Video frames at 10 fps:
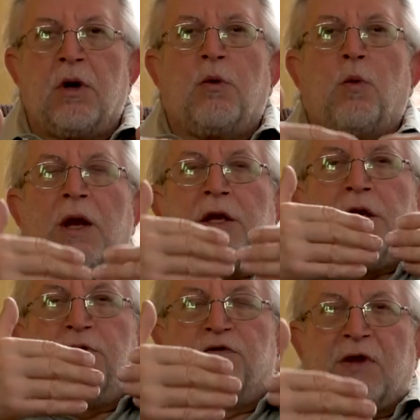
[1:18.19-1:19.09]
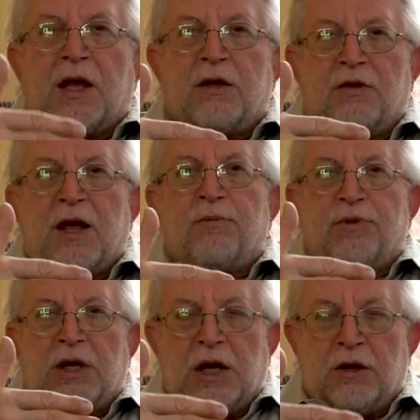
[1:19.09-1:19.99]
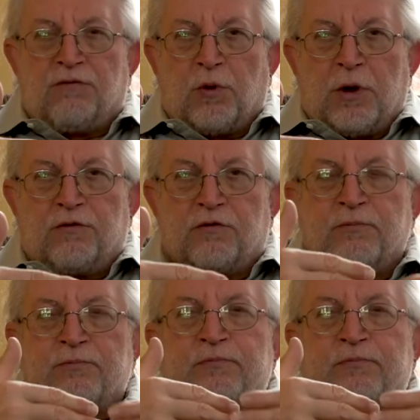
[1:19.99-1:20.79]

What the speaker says: when you send them the invoice.